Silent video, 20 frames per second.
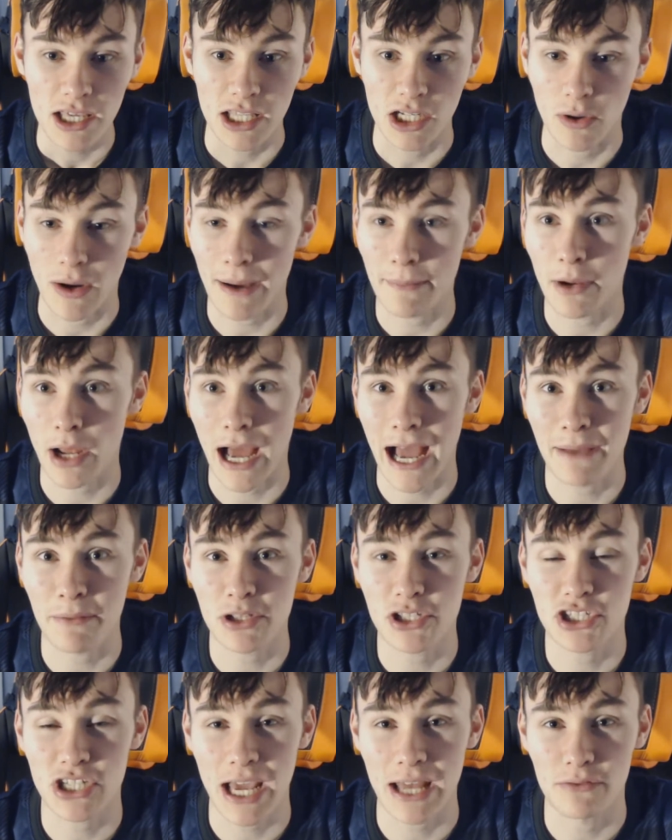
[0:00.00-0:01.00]
You know,
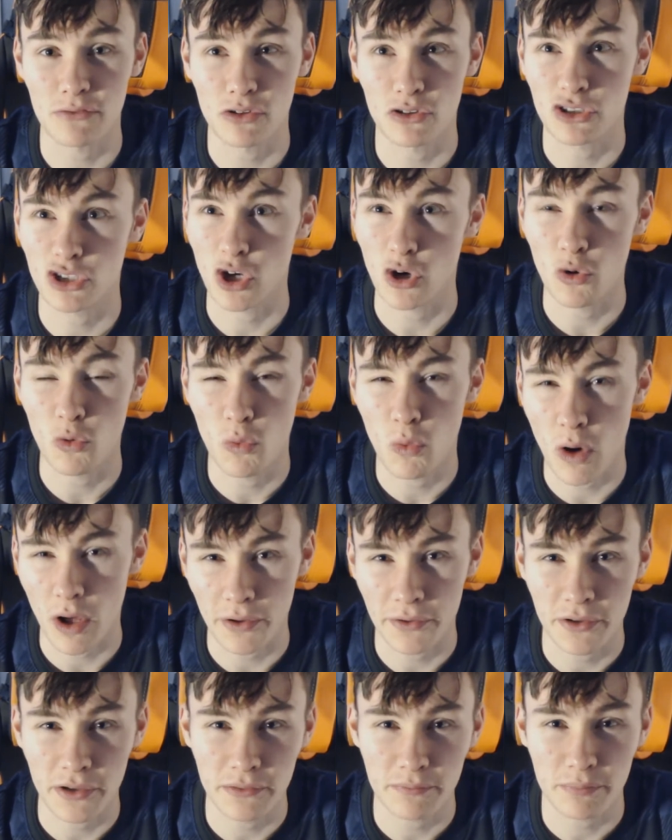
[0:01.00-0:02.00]
I'm a general Go
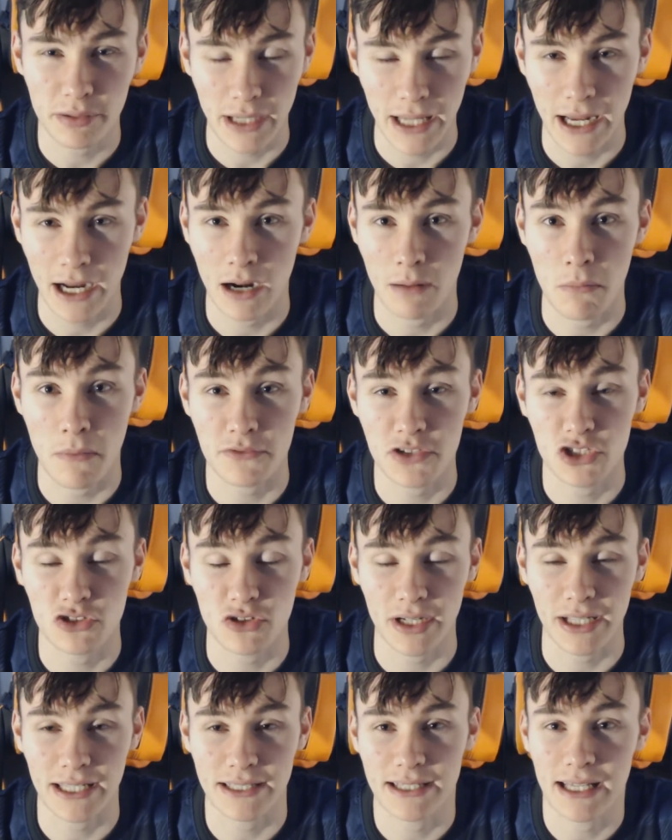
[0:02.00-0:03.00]
1 player. I'm obviously
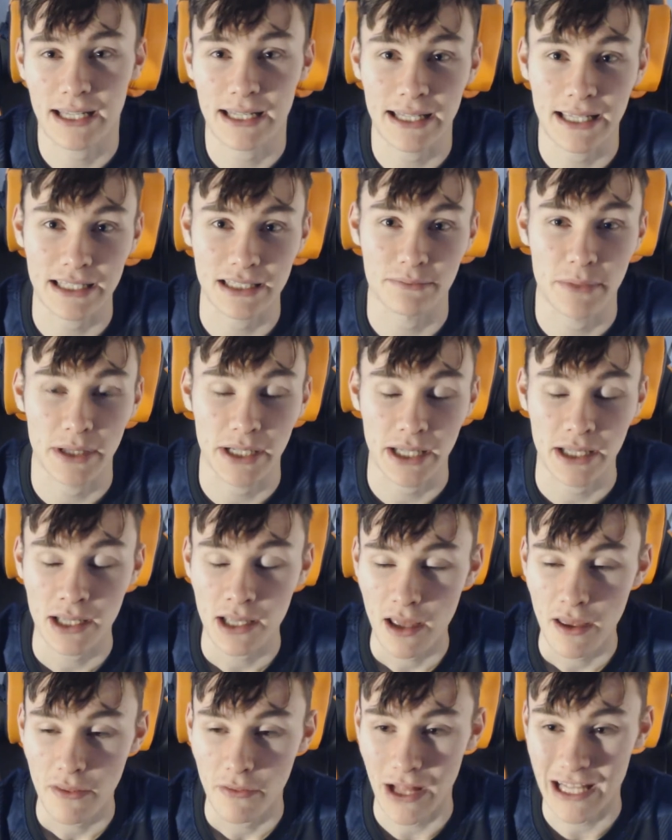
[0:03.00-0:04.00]
trying to get that elite at the minute.
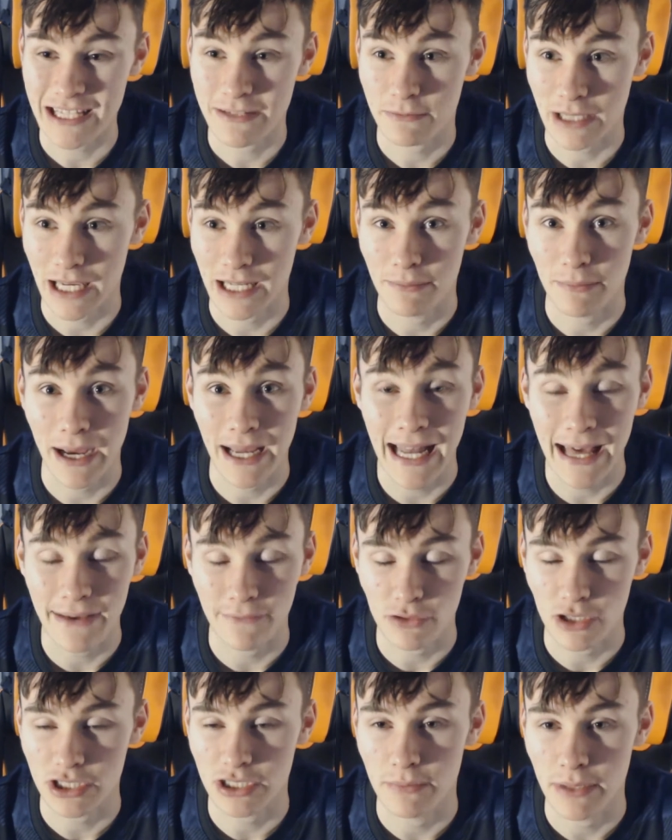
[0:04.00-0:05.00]
That's kind of my
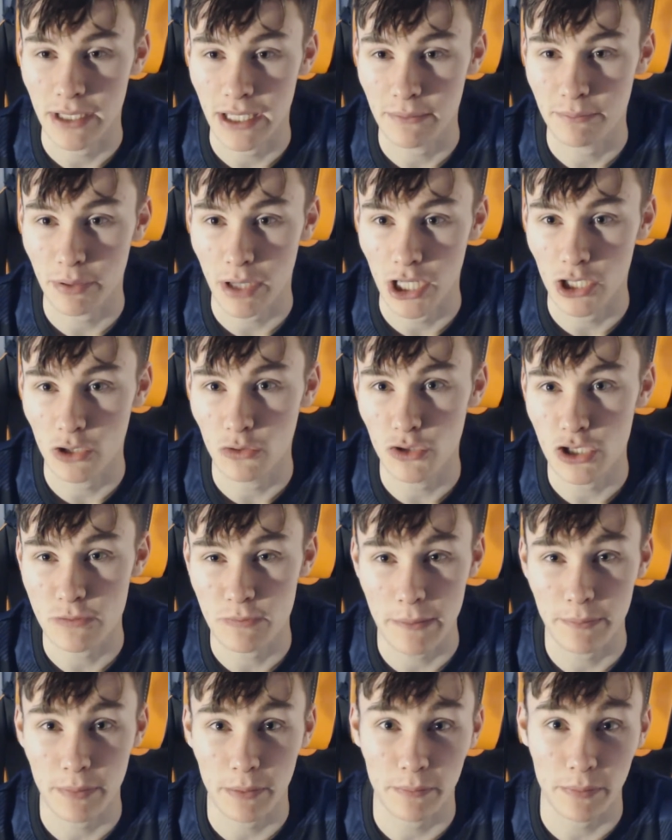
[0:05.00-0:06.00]
level at the minute, but I know there's
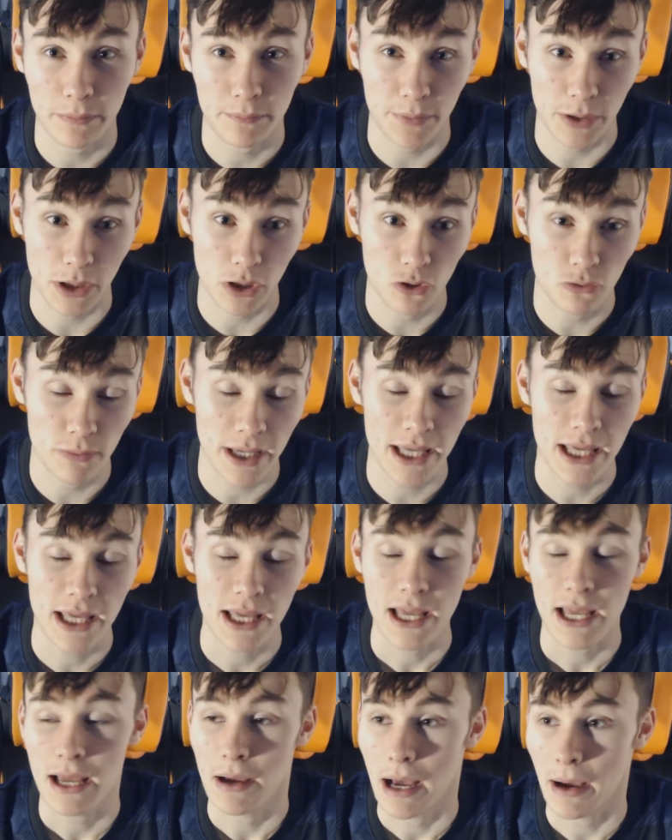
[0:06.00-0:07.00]
people below me,
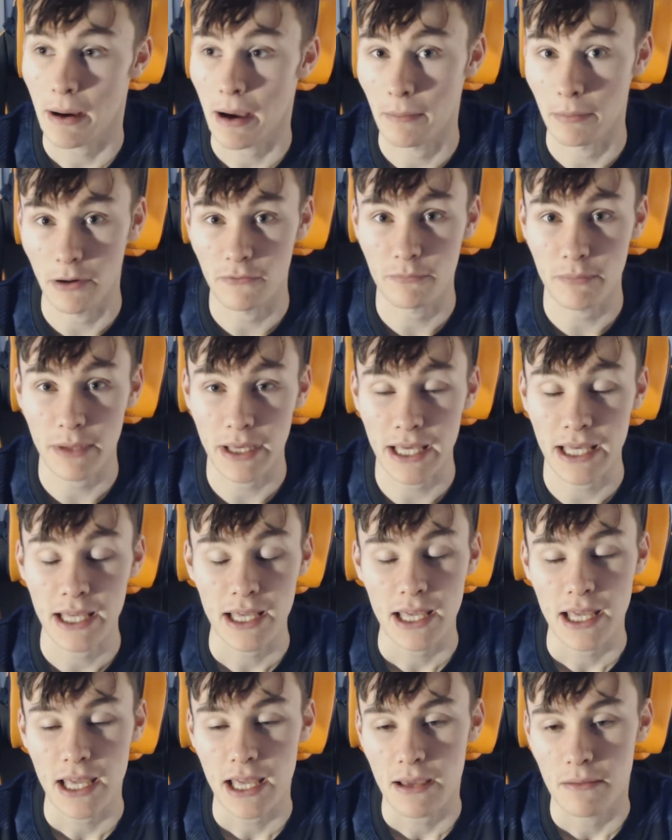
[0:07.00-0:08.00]
above me.
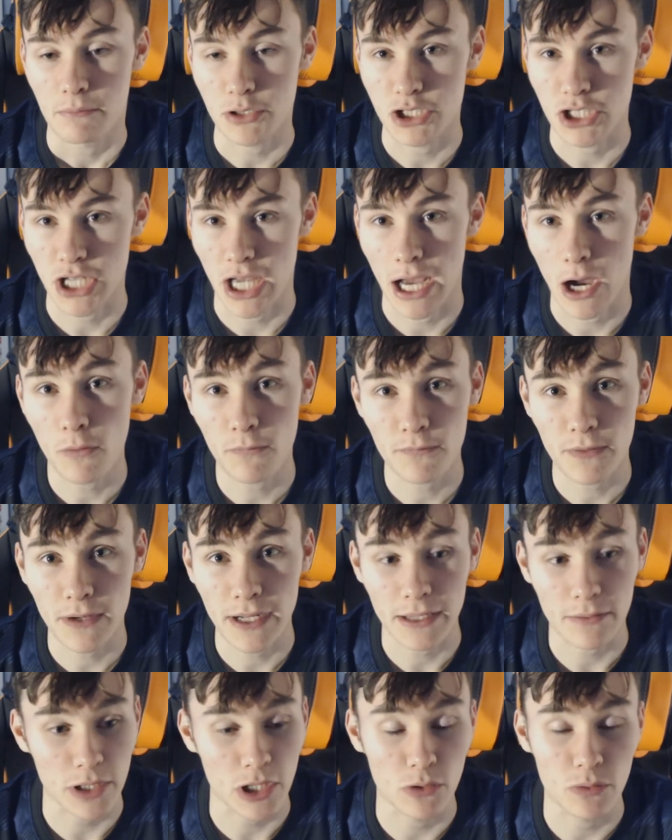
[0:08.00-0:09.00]
But yeah,
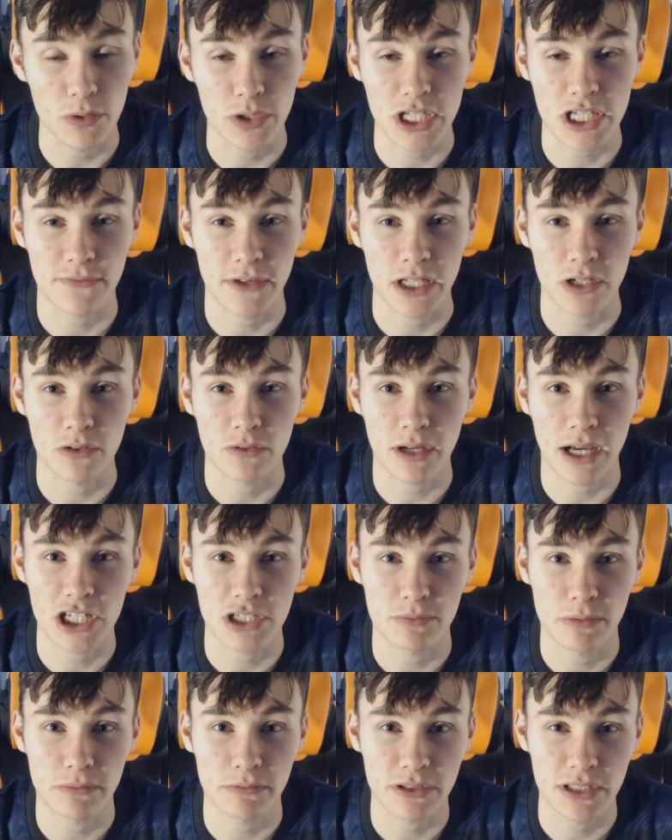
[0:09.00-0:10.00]
hopefully, you know, with this video
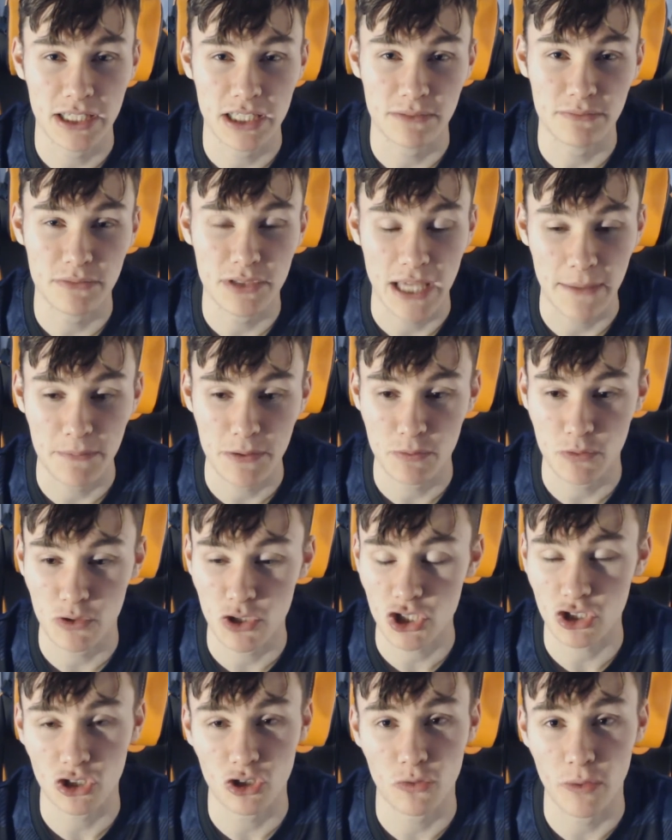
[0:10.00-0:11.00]
guys, you'll be able to take some tips.
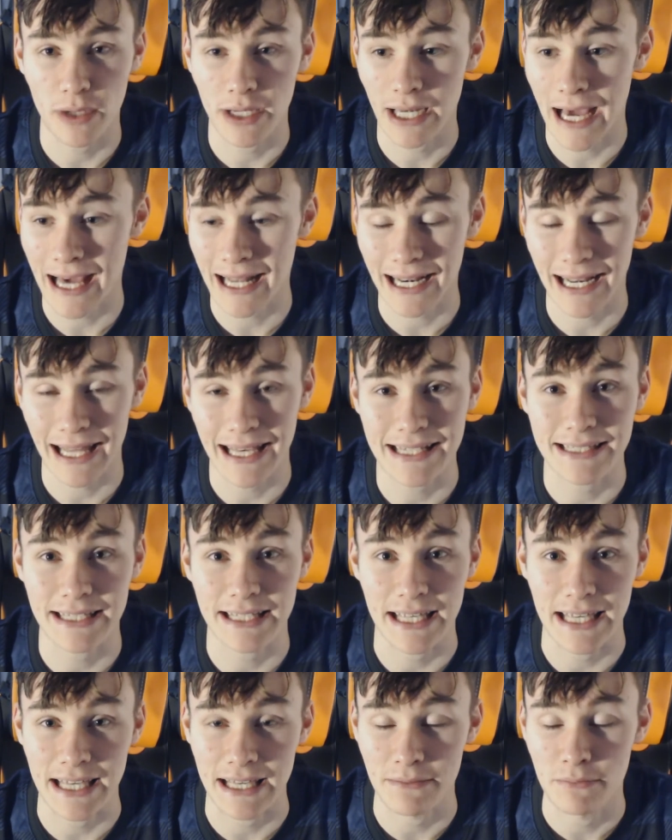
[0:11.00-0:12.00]
We're just going to go in, analyze
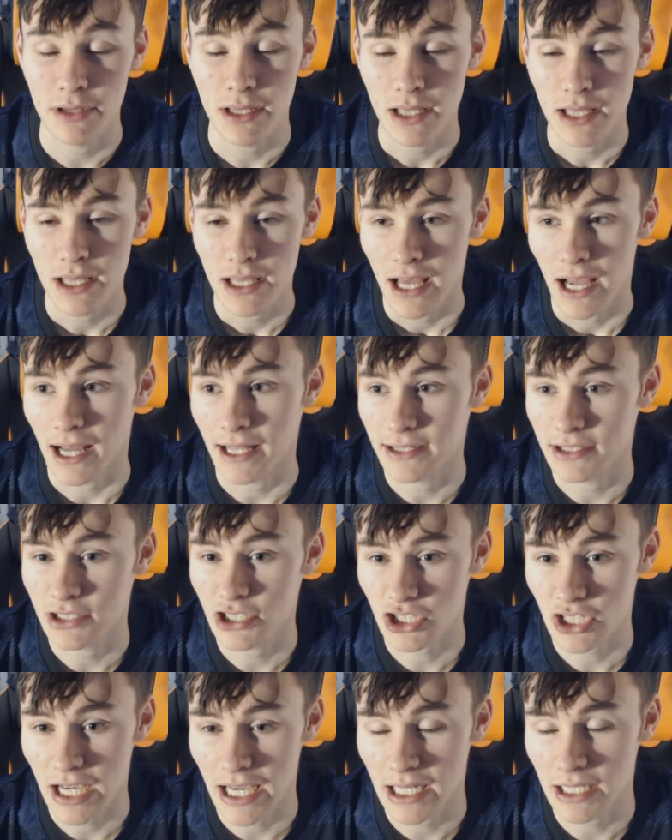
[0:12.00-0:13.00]
the game, and
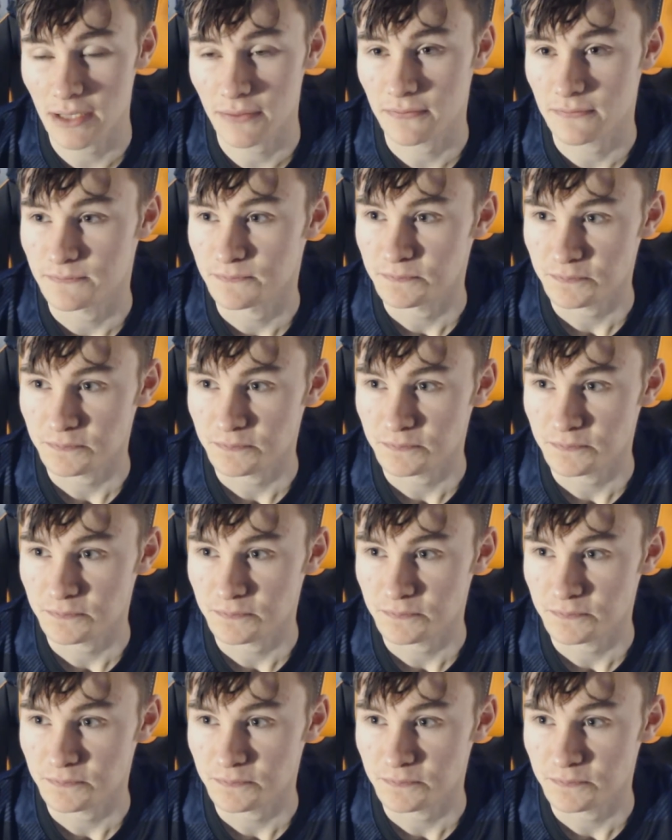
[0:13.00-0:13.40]
just kind of